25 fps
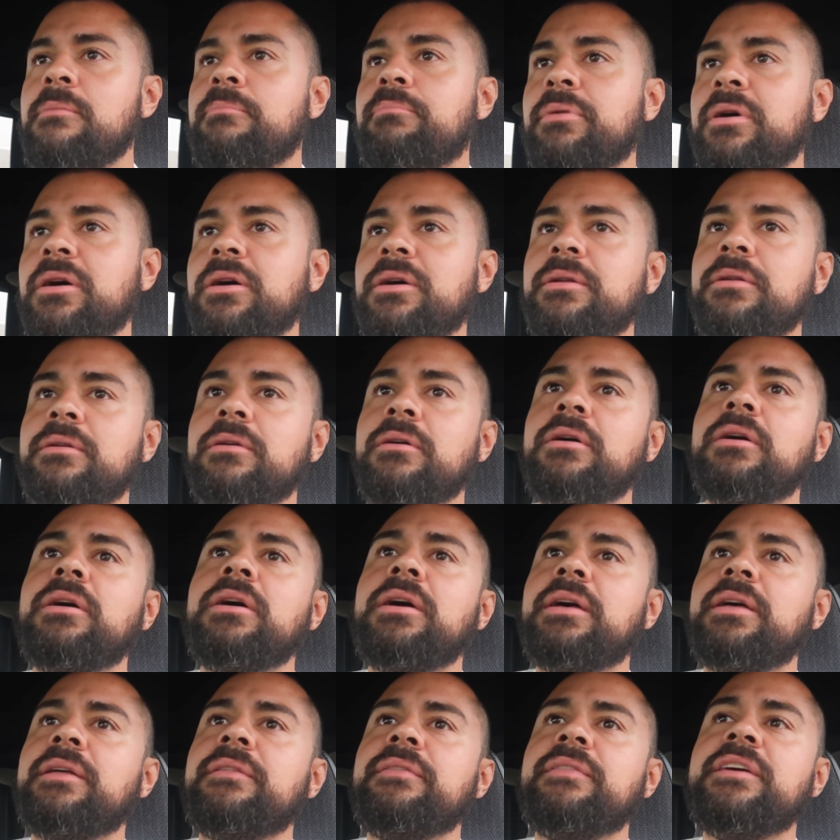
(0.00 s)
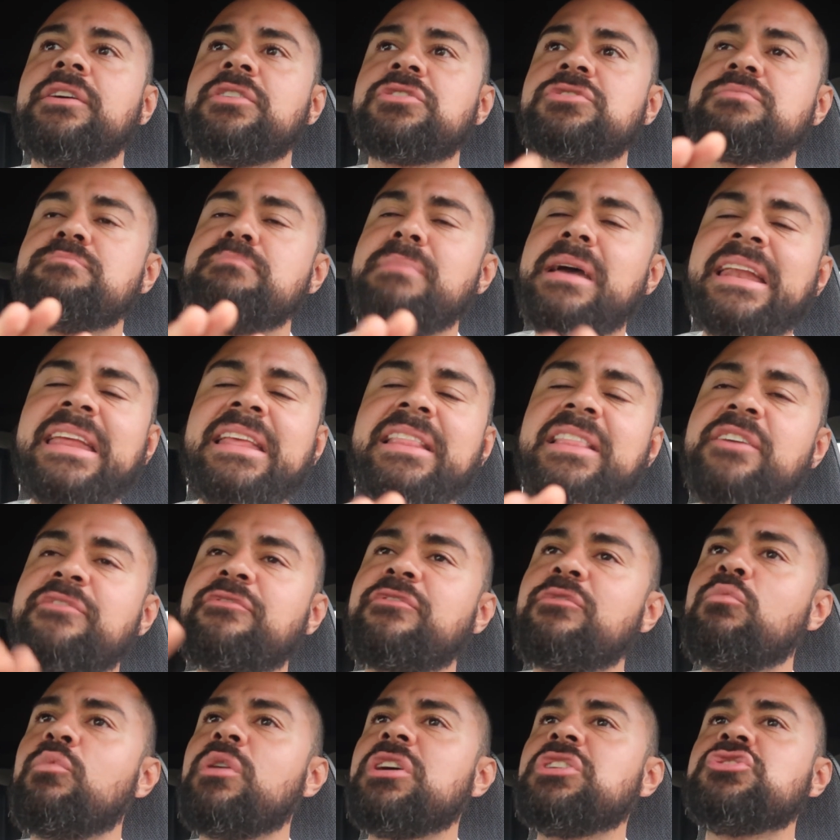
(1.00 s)
But there's many
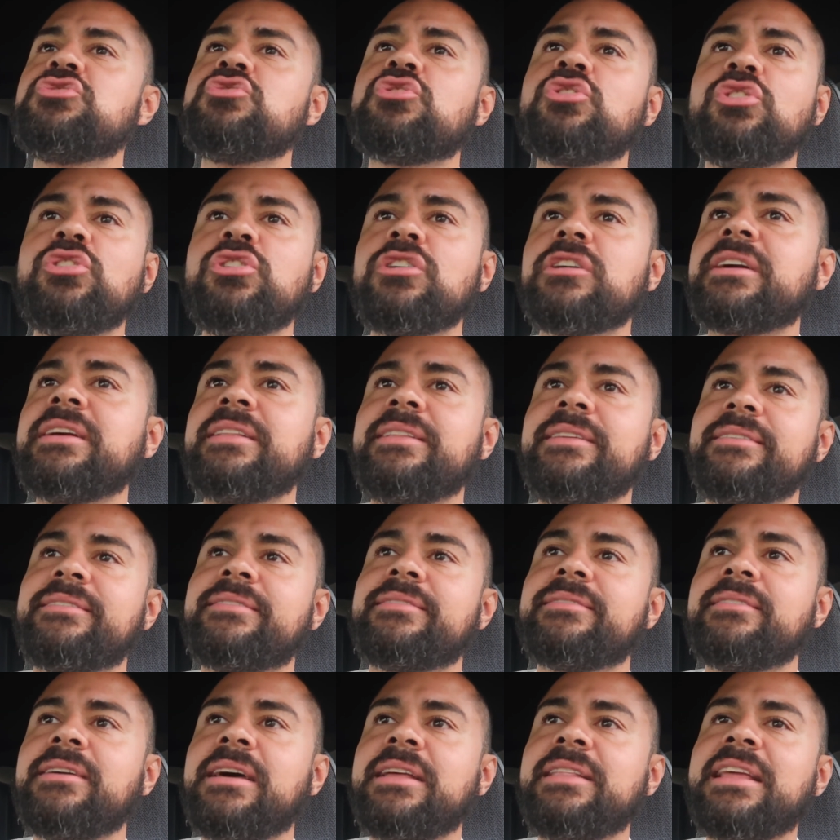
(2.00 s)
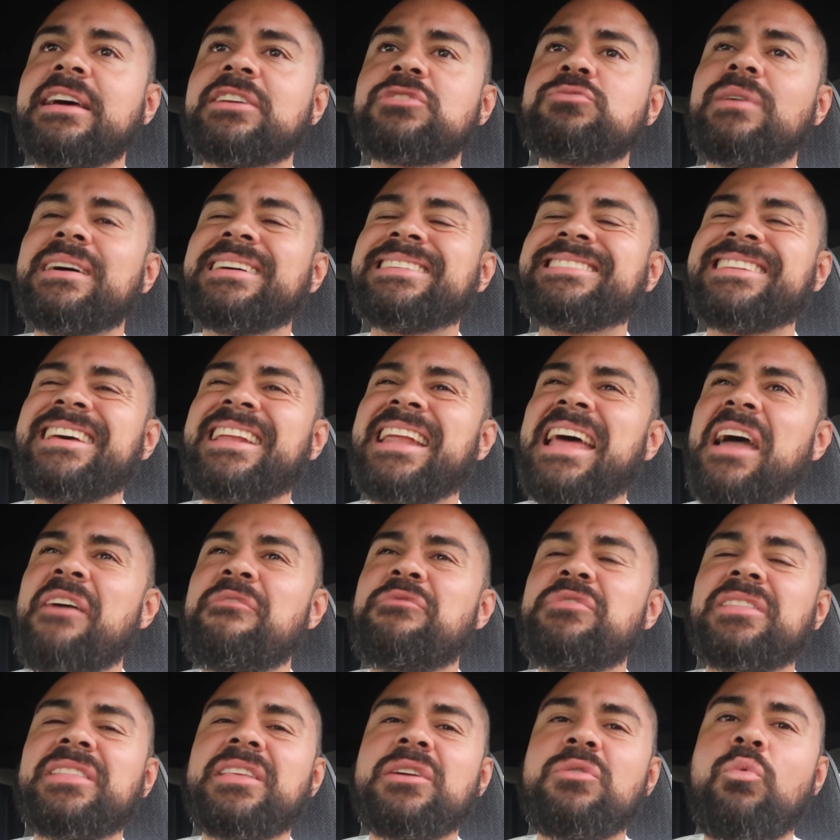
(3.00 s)
different ways you could look at this. And that's why I said
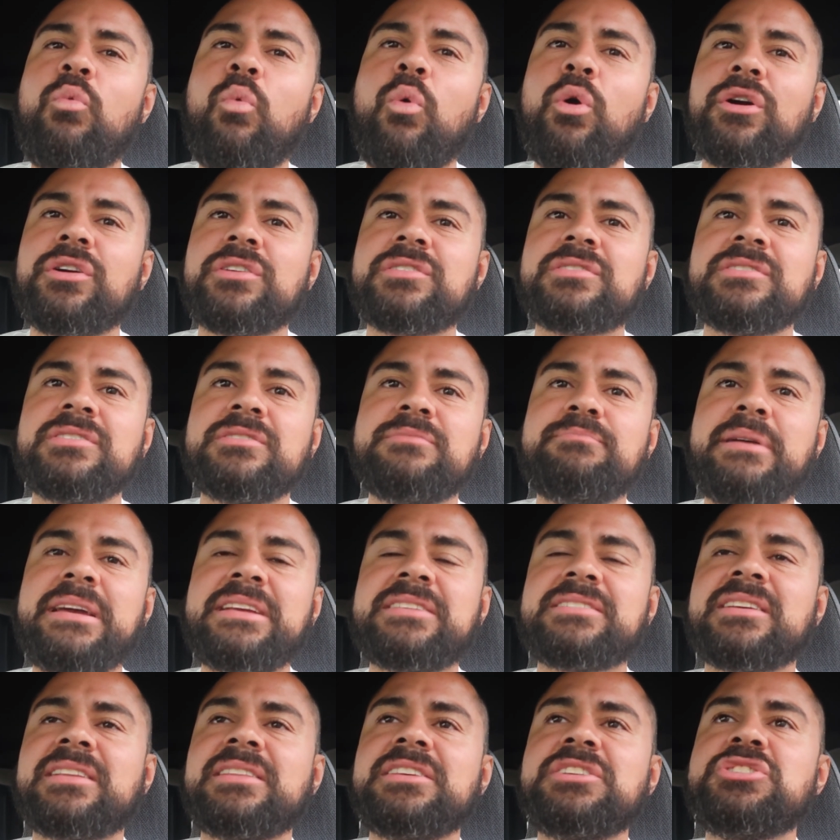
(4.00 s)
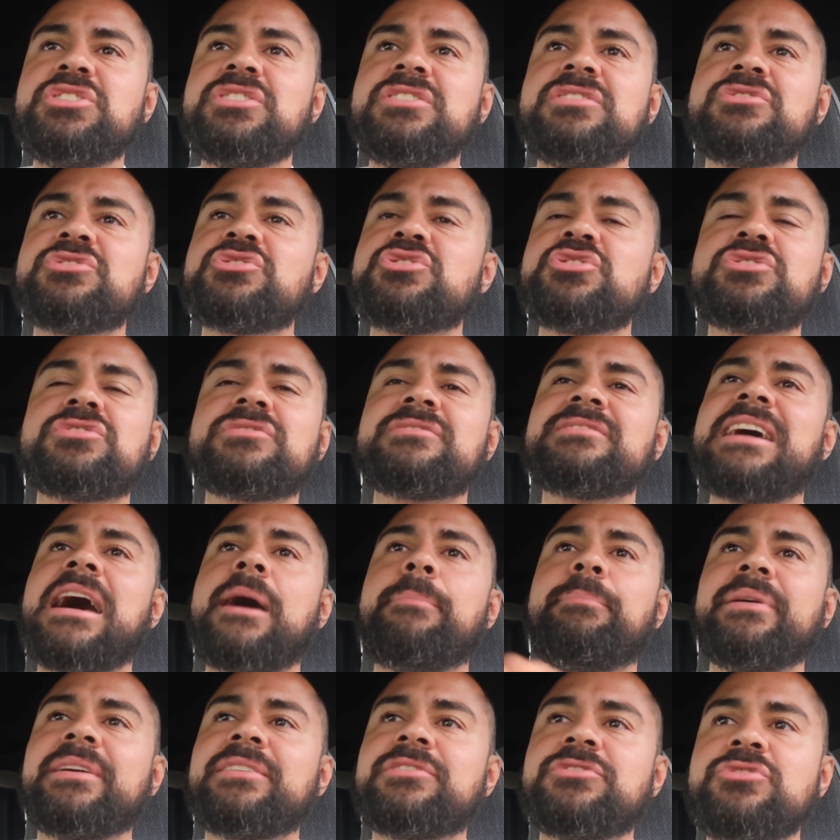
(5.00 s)
everything works. It's basically, these are just
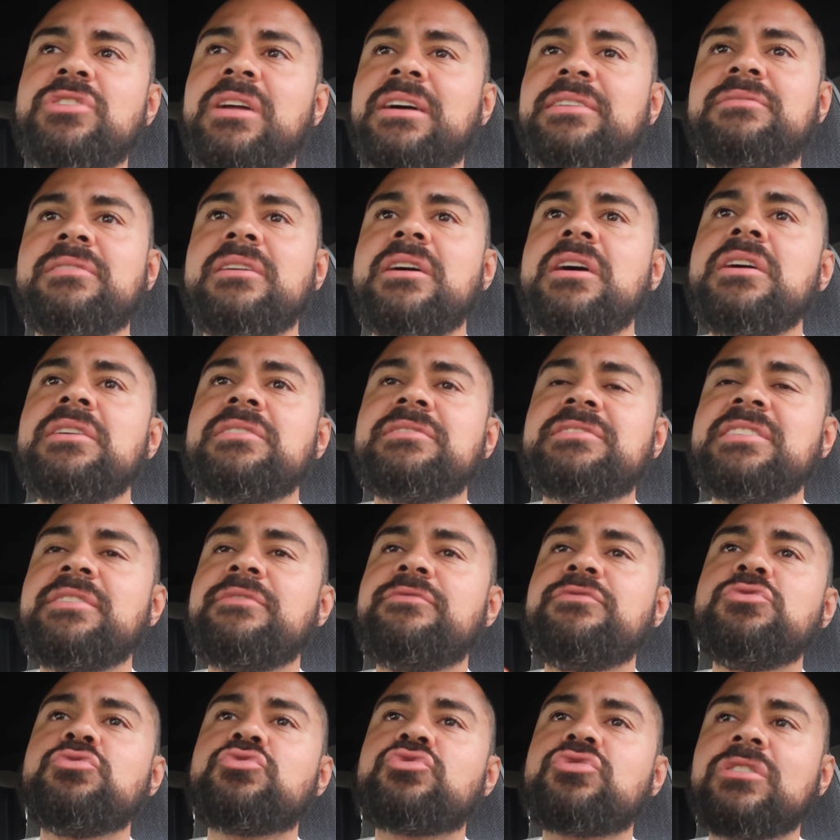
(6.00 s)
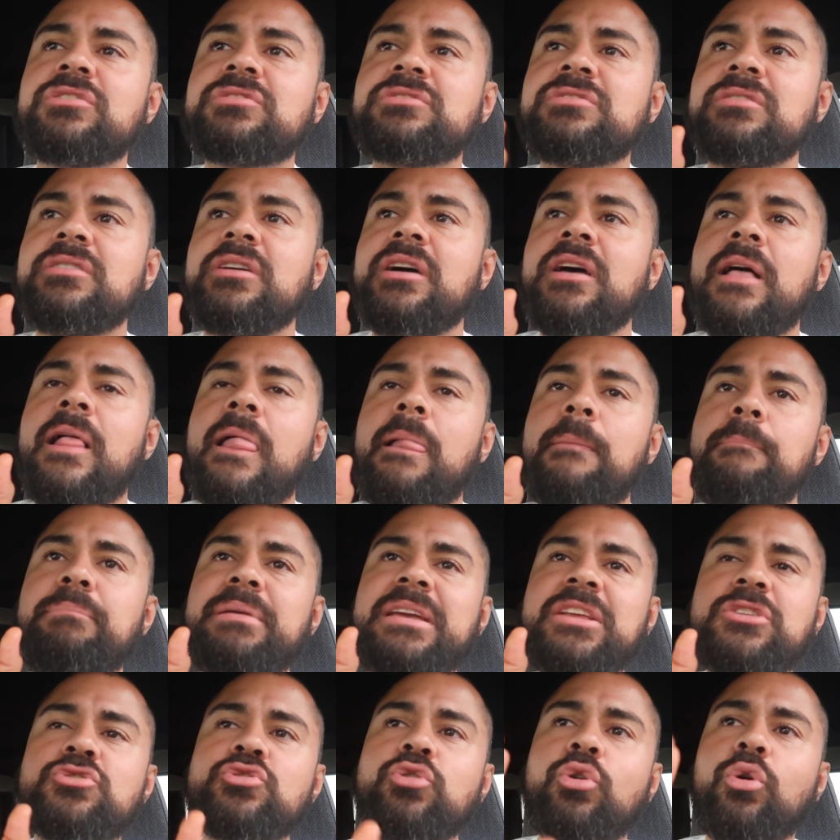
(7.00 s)
topics. If you start to
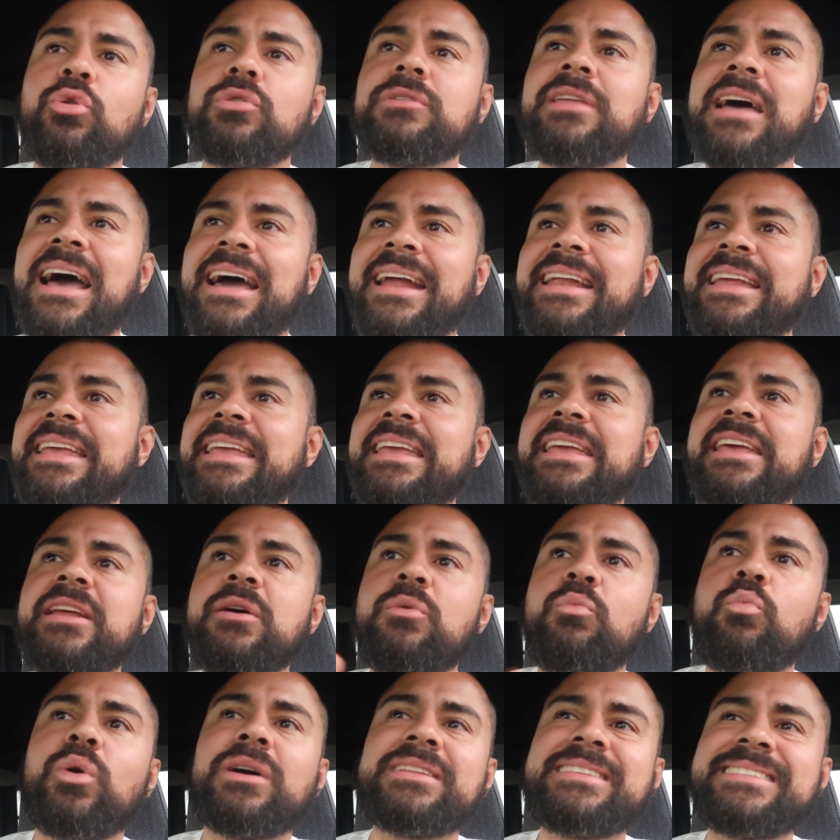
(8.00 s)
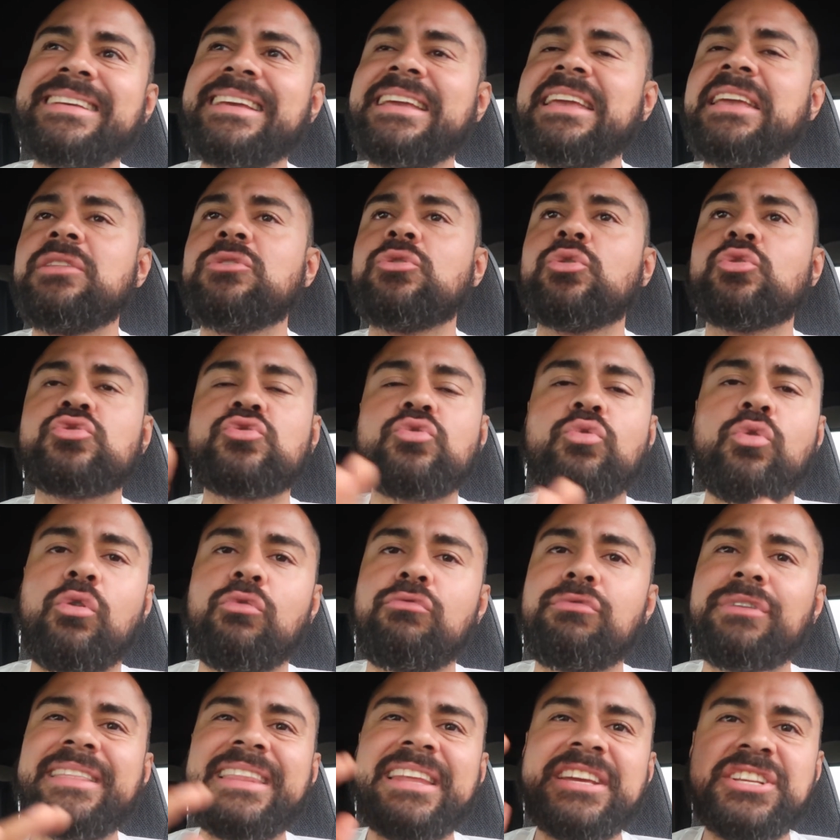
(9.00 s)
be told how to eat and what to eat, those are
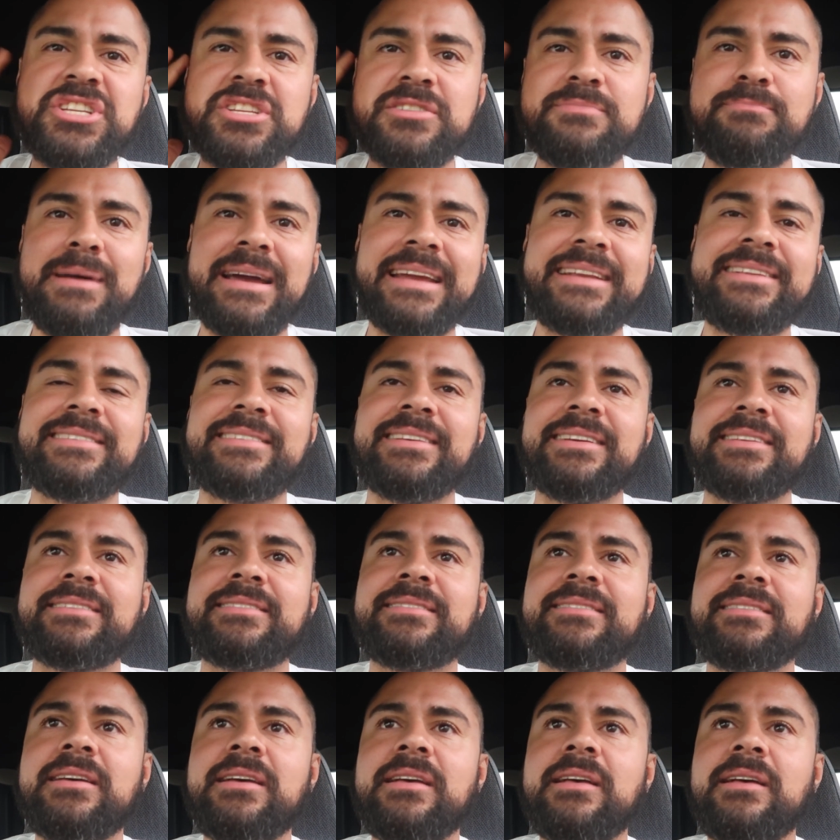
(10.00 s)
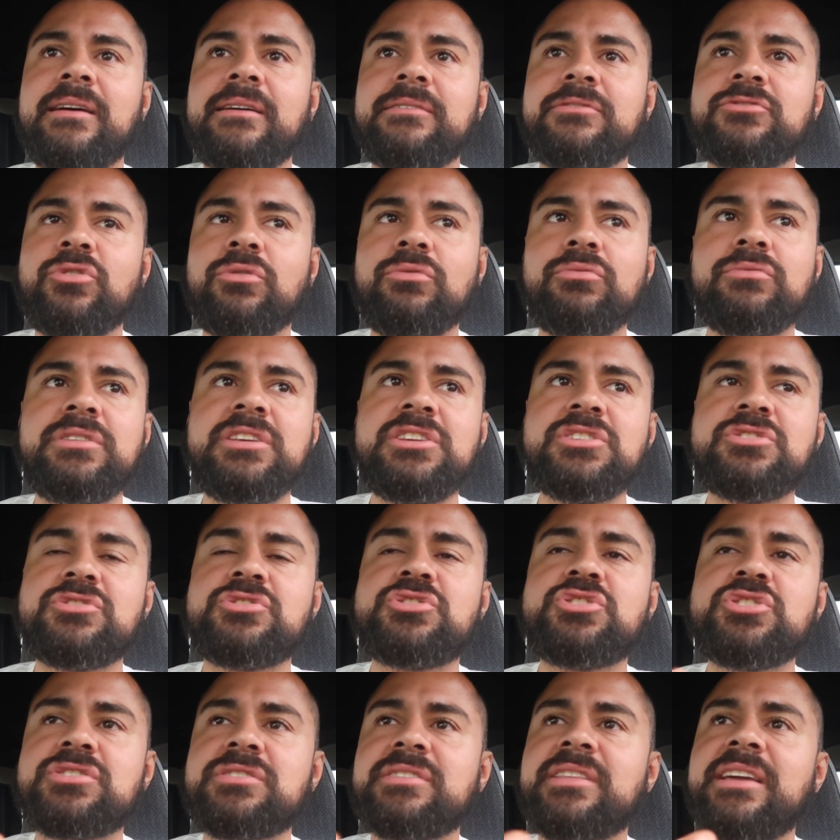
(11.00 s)
all religious mindsets. So these are
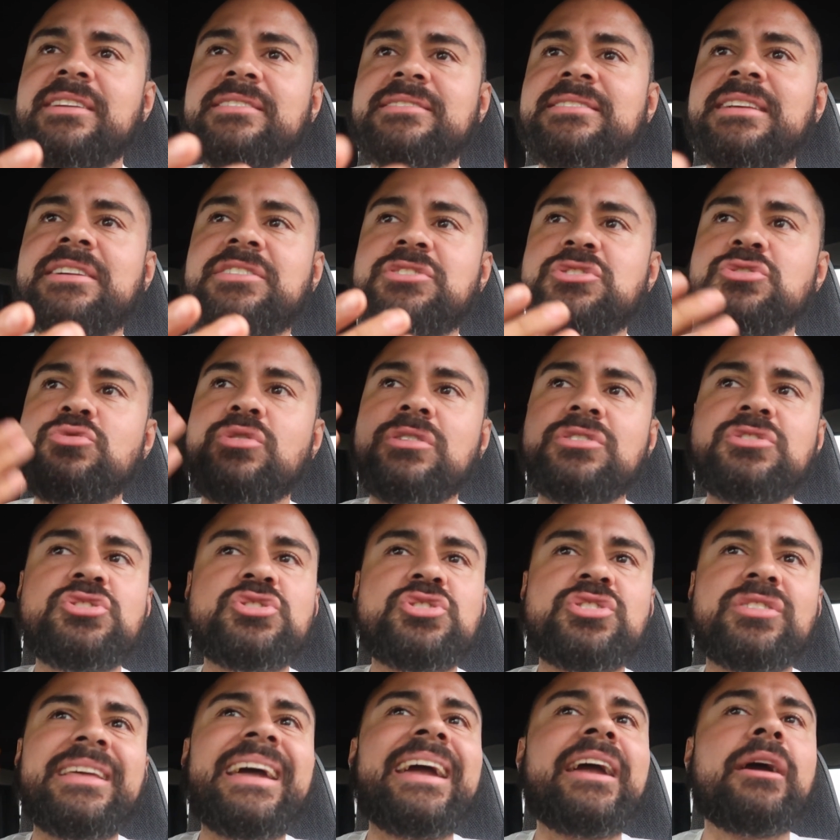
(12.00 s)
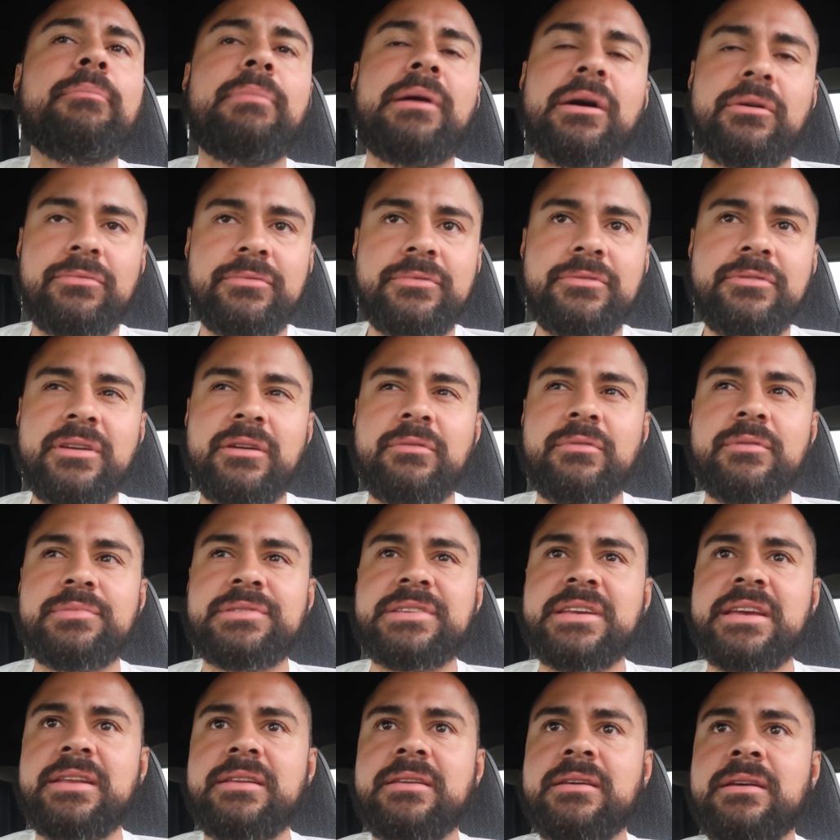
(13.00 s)
just things that you could just think about. You get what I'm
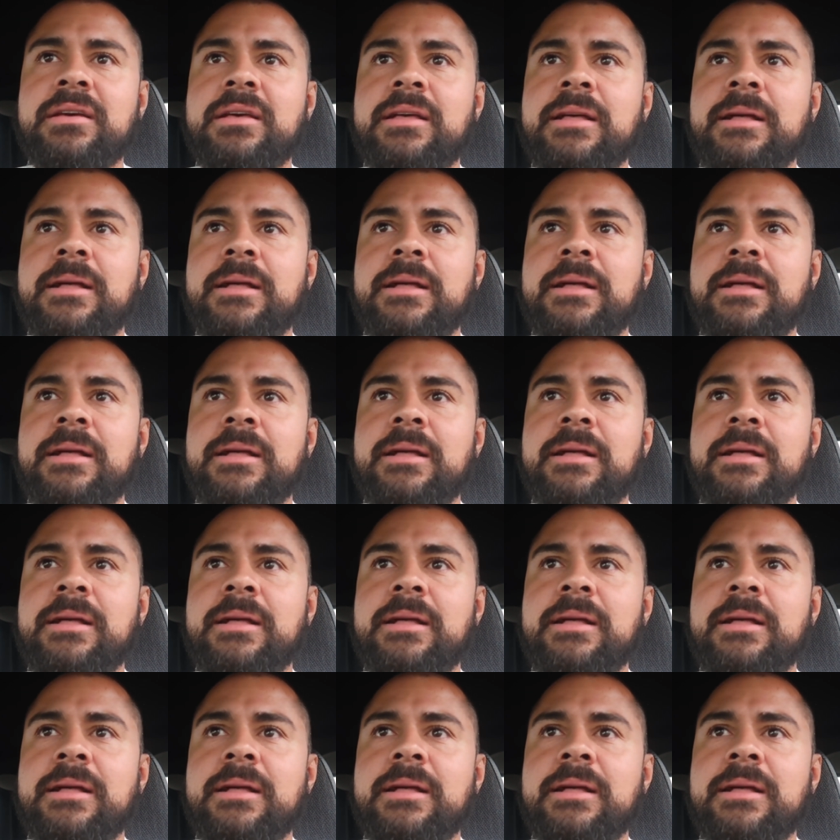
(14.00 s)
saying?